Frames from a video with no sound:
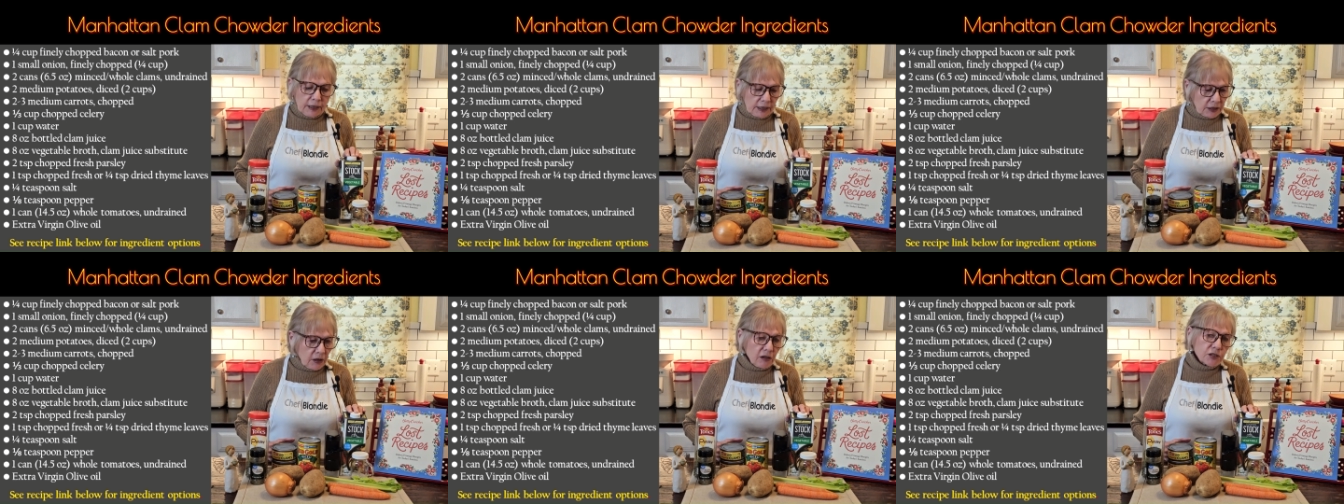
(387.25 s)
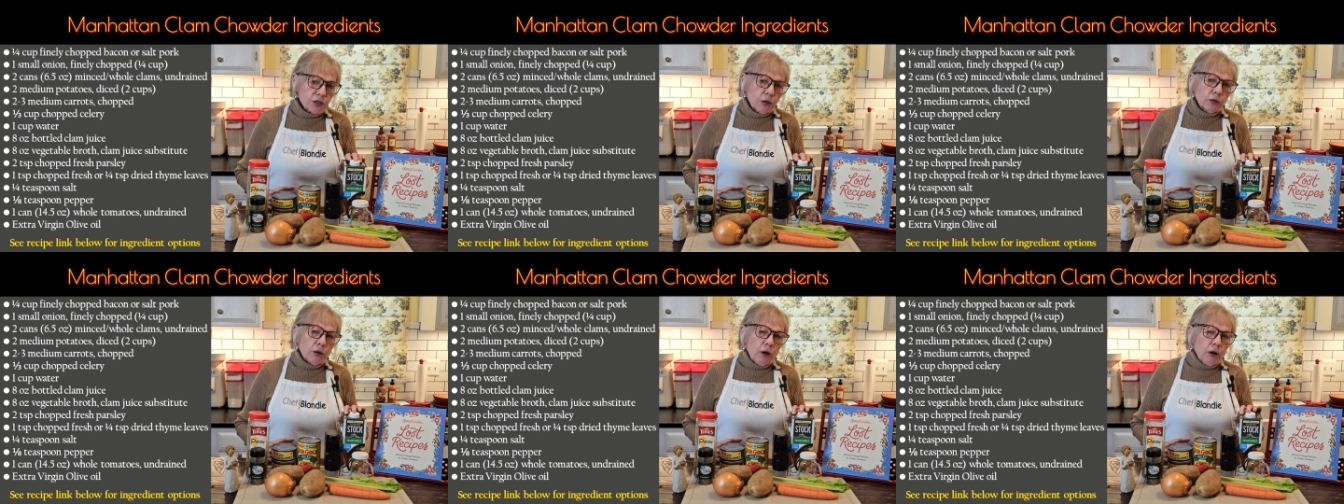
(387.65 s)
And it
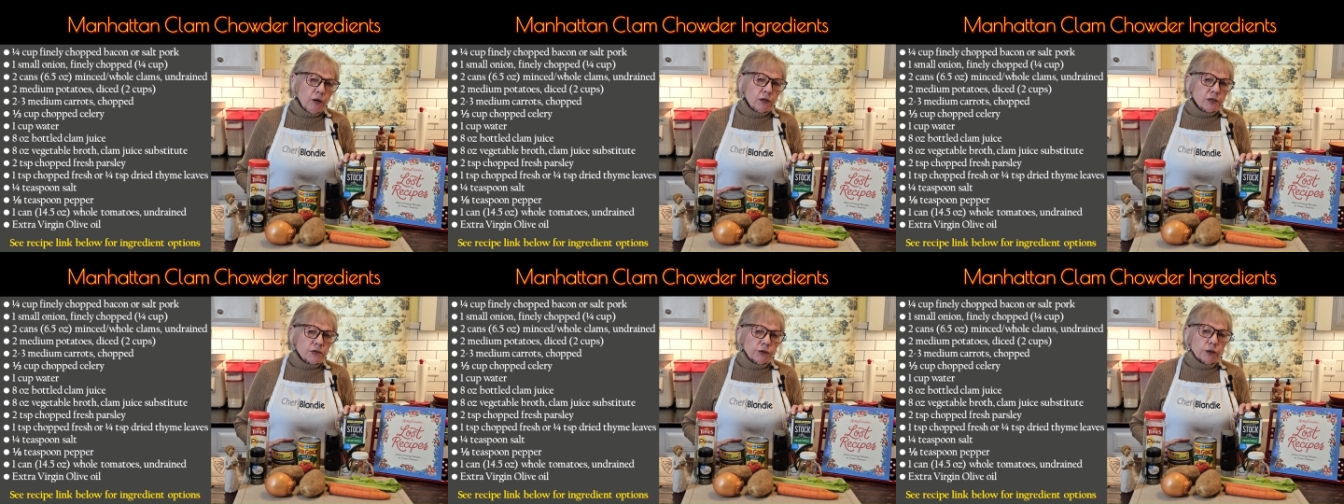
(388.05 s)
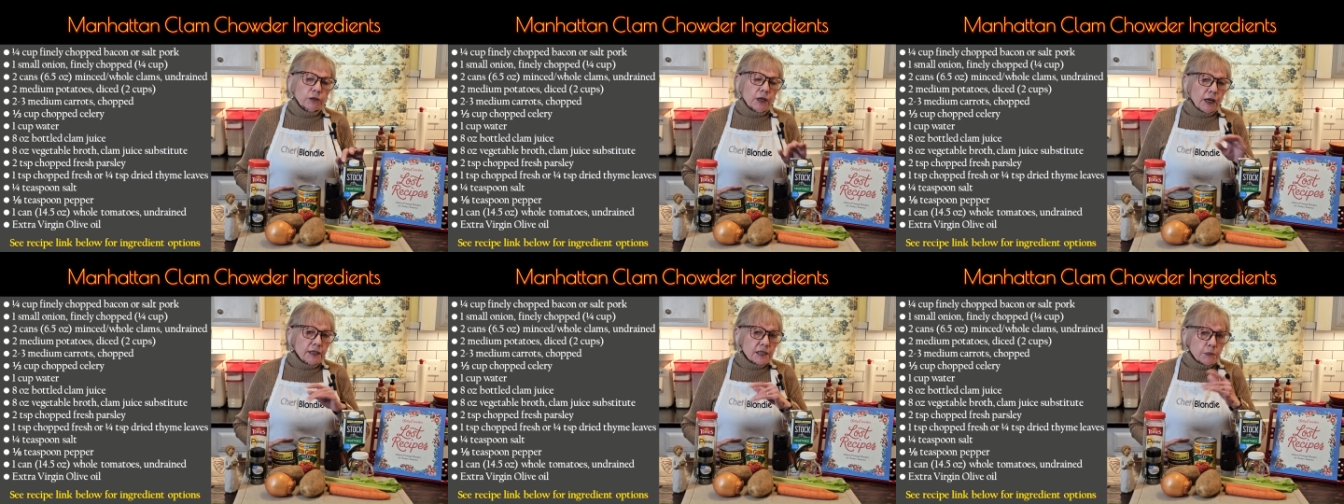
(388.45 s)
also calls for
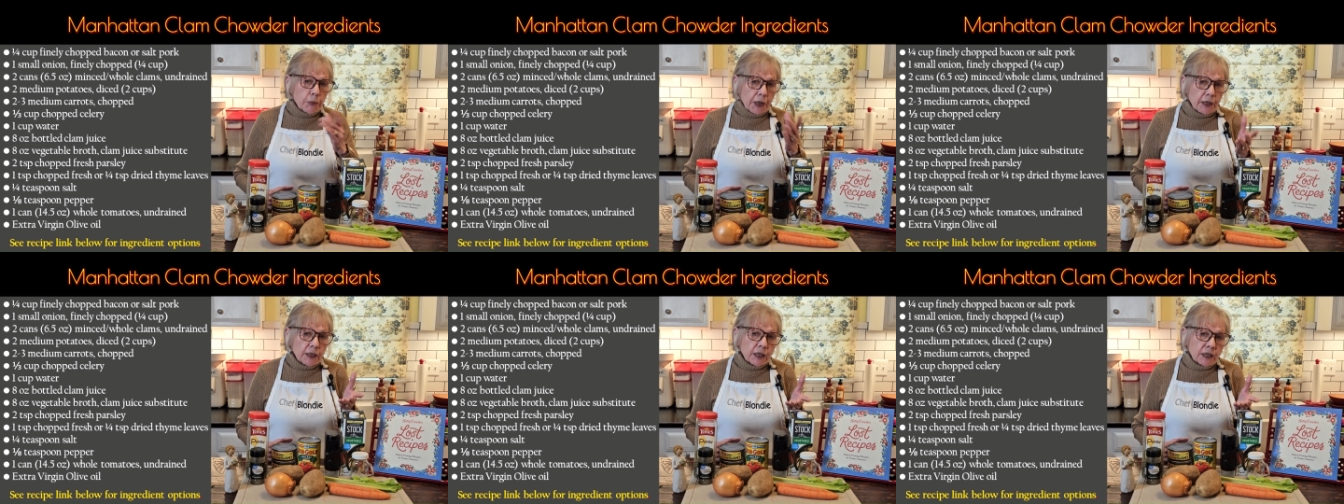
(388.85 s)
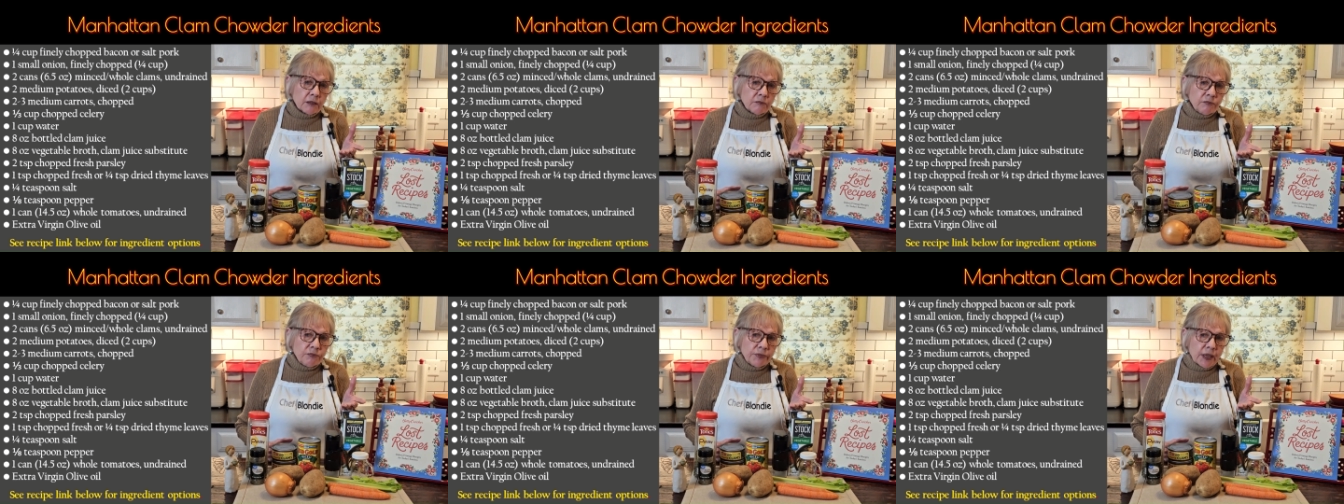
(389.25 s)
diced
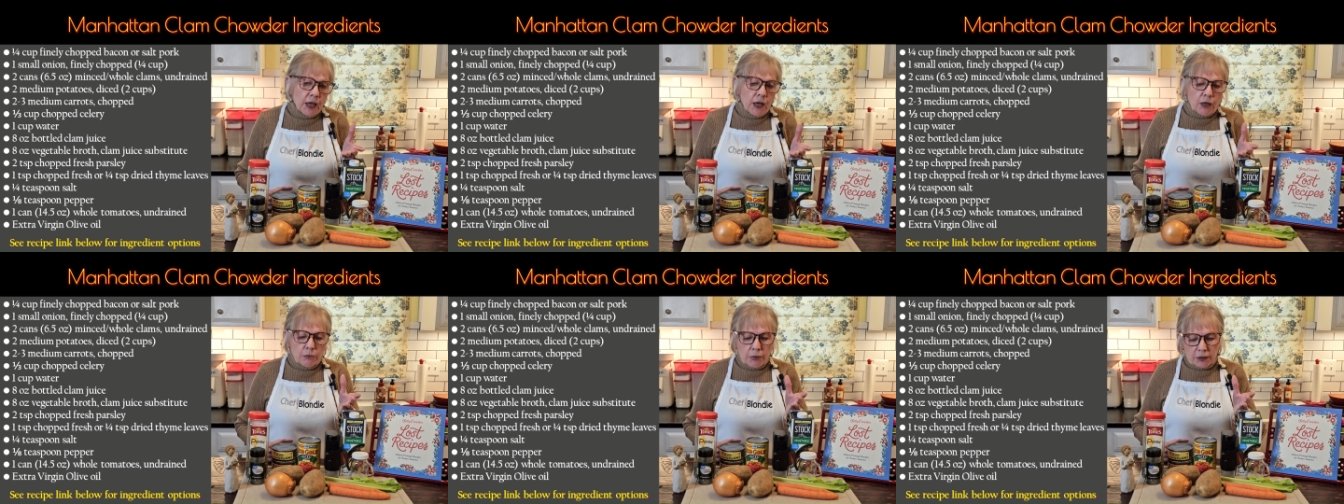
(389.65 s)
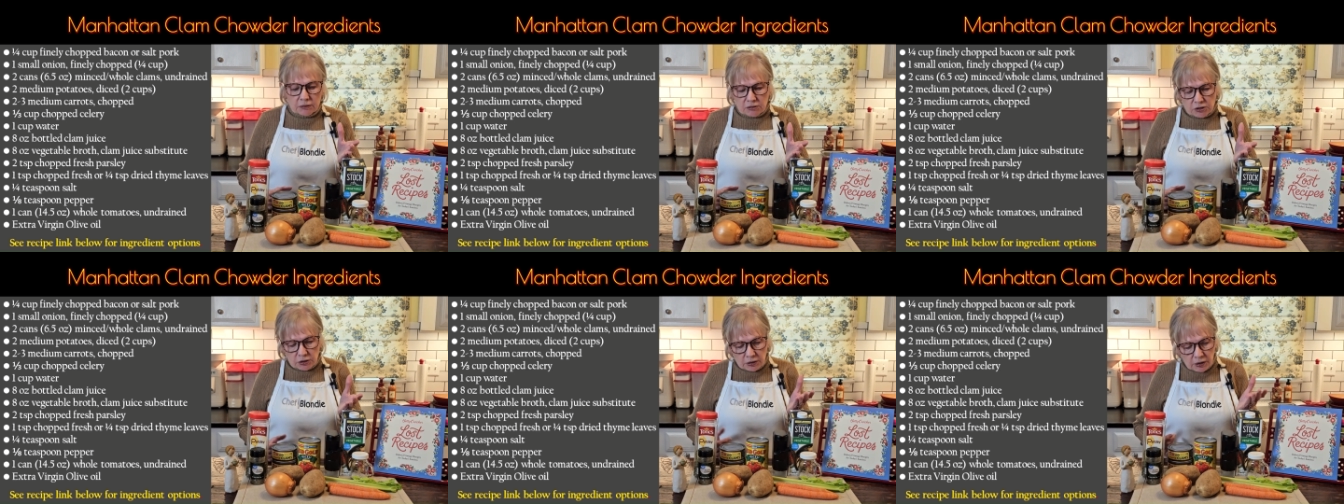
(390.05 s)
bacon,
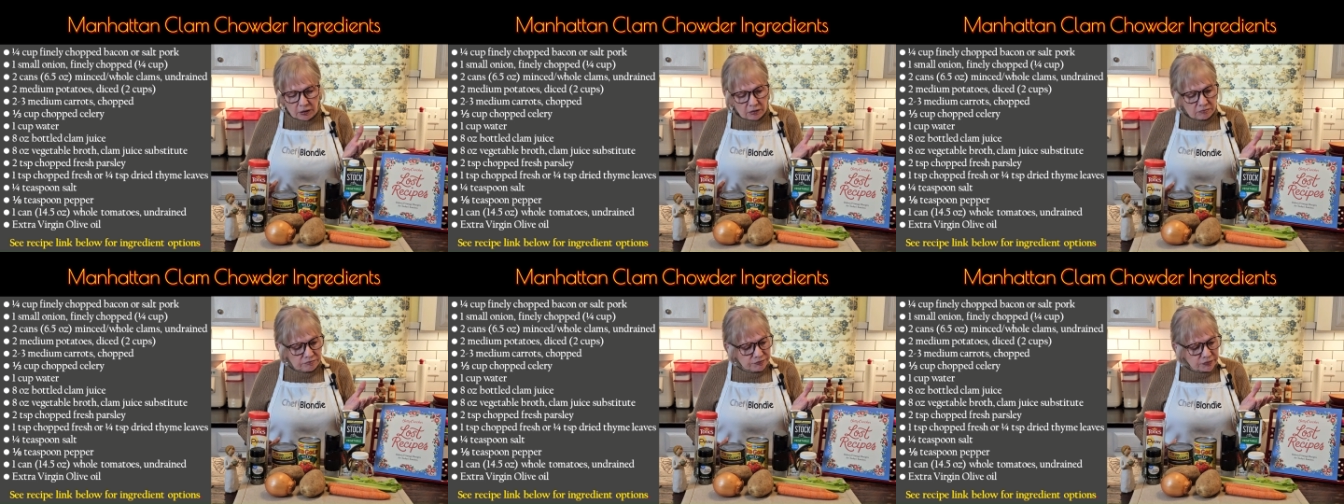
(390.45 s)
but you know,